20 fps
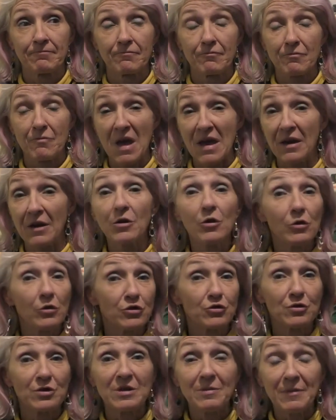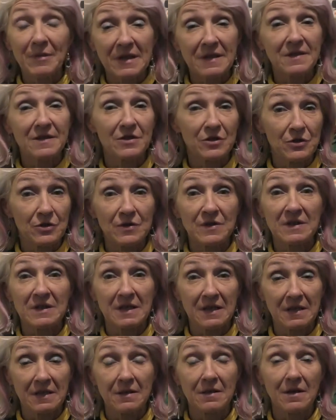medical treatments
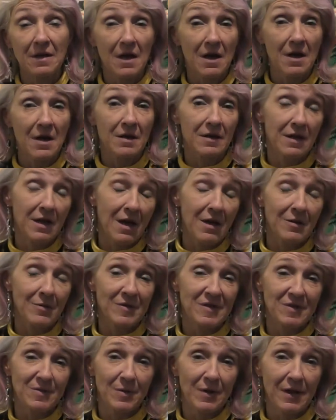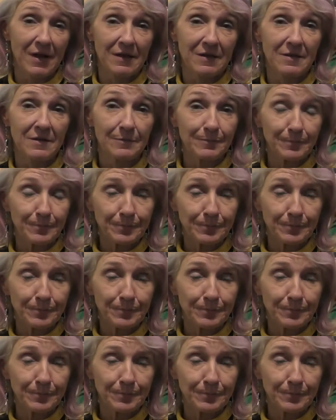using cannabis plant.